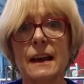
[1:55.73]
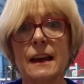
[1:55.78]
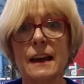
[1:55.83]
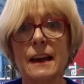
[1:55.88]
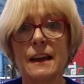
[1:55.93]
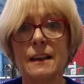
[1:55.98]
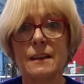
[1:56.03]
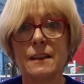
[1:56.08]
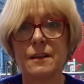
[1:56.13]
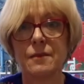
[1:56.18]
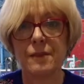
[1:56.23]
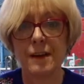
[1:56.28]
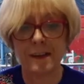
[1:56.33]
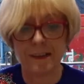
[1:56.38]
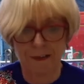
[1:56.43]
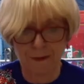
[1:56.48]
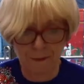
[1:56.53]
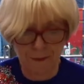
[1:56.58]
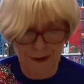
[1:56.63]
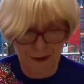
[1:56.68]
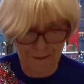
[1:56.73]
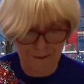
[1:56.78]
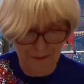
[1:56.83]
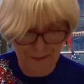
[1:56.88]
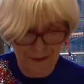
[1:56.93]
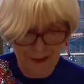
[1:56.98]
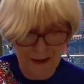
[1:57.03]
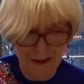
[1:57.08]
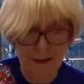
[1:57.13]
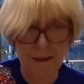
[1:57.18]
in the recipe.
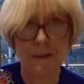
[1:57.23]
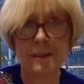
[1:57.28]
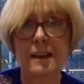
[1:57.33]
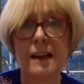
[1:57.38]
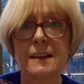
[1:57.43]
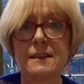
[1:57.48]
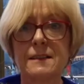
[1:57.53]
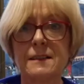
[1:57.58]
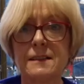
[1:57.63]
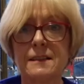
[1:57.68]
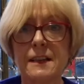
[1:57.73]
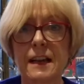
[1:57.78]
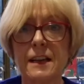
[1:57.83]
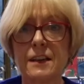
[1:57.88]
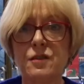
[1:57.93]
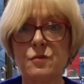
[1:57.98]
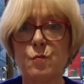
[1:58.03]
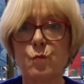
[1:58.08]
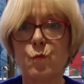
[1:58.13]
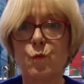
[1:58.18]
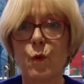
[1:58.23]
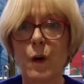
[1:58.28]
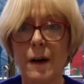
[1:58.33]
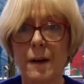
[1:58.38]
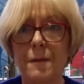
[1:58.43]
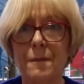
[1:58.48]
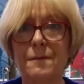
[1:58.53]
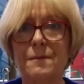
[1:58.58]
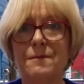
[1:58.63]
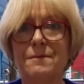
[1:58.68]
So that's stage
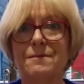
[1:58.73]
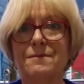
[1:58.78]
one.